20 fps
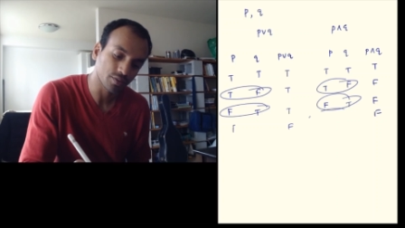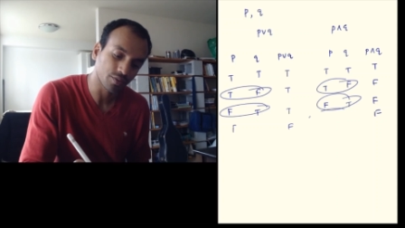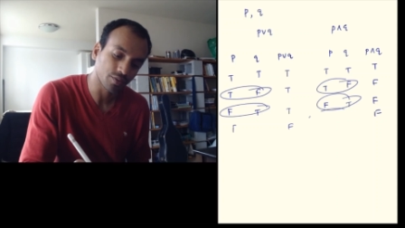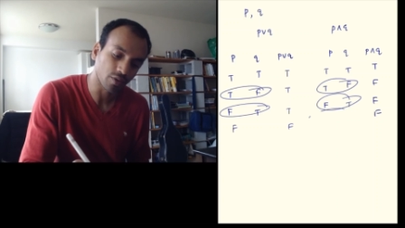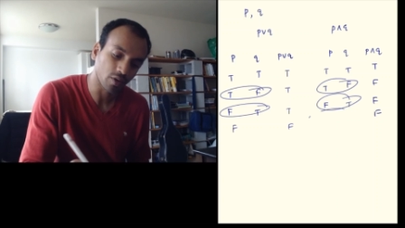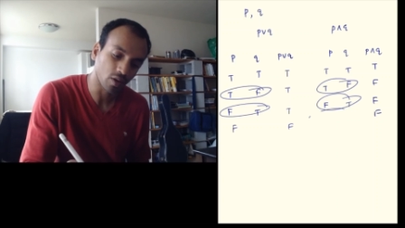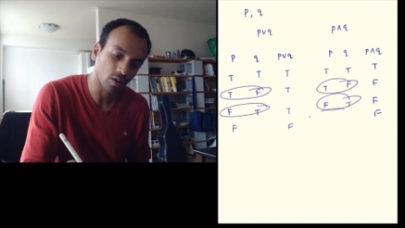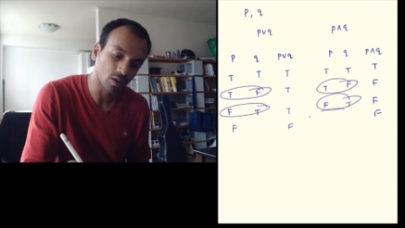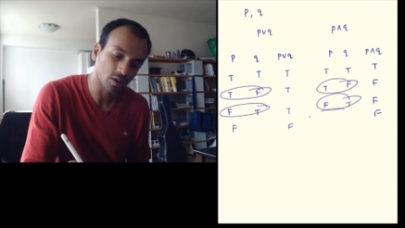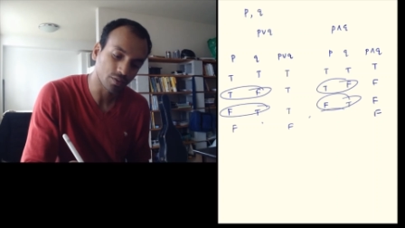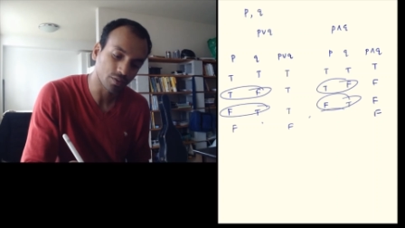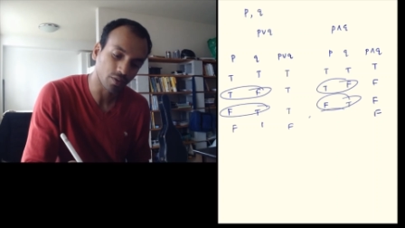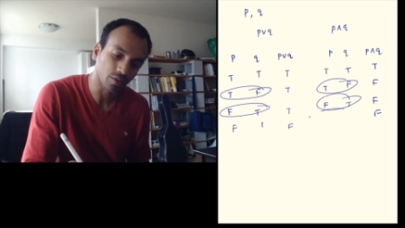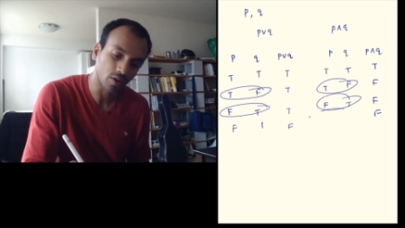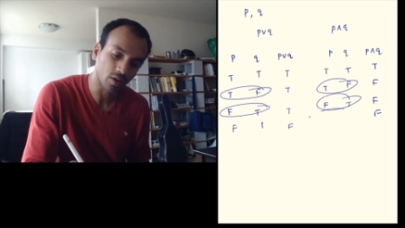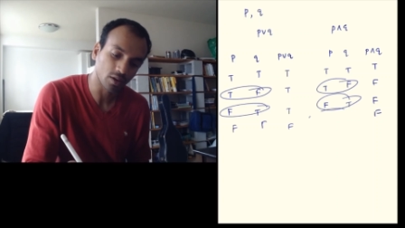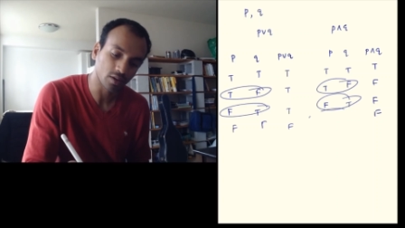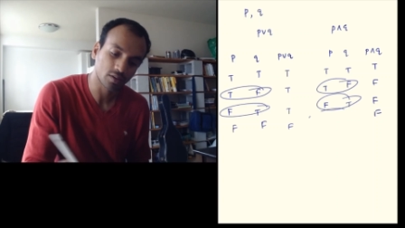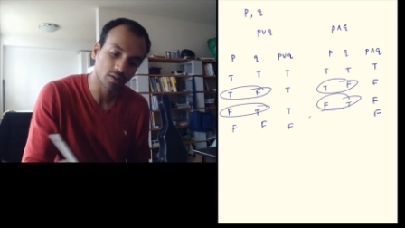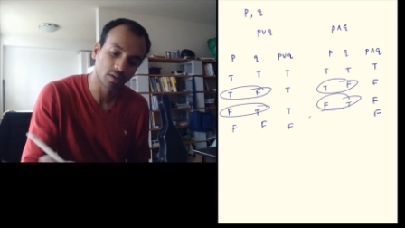false
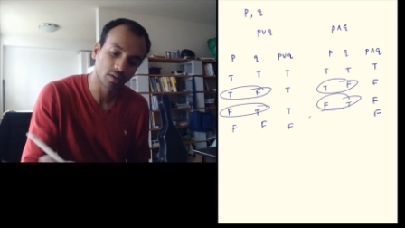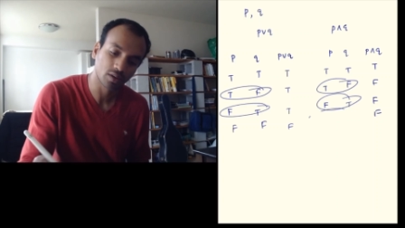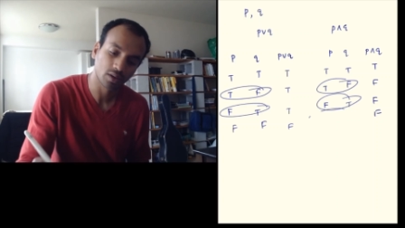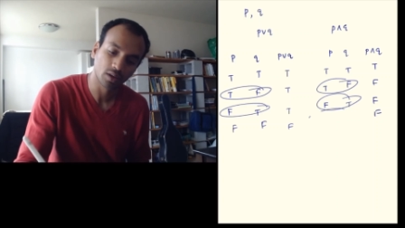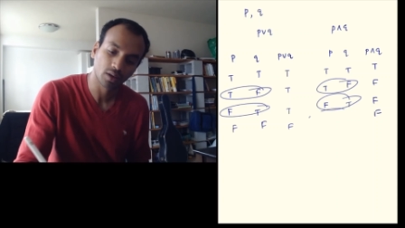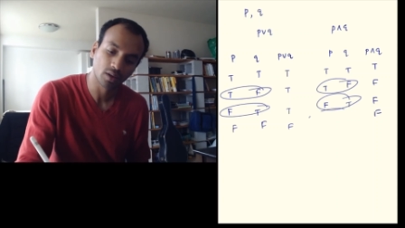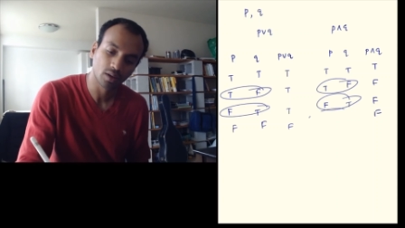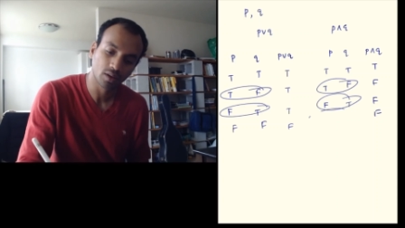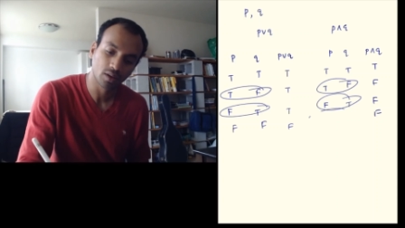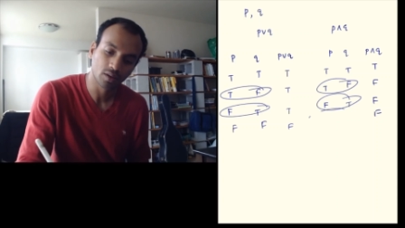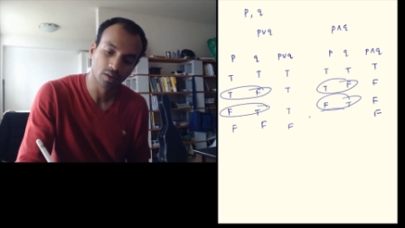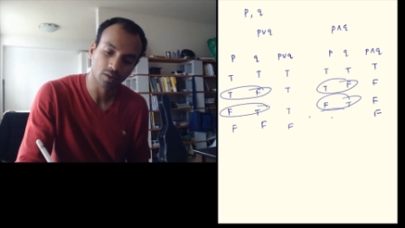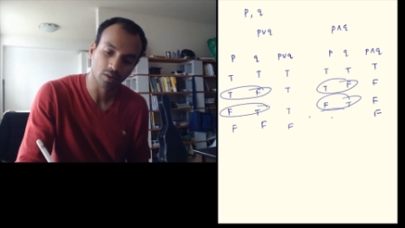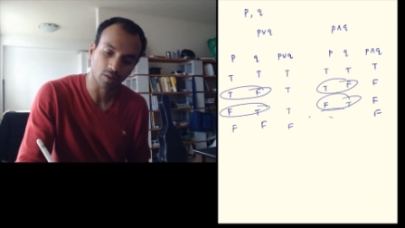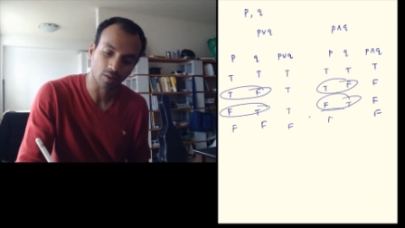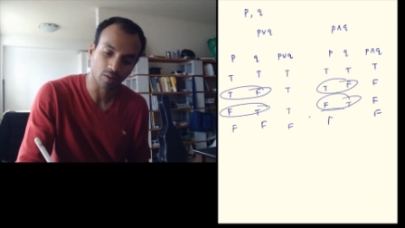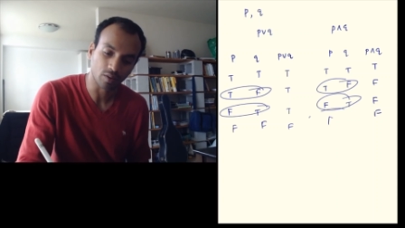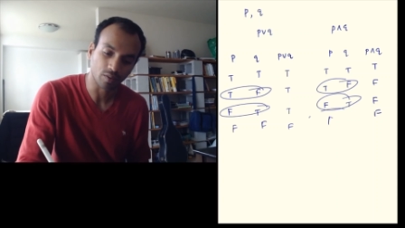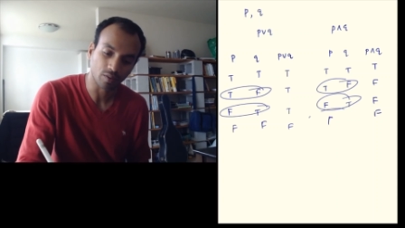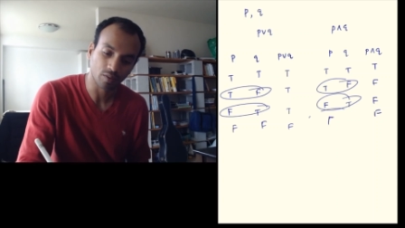false
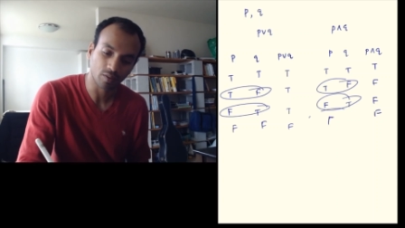so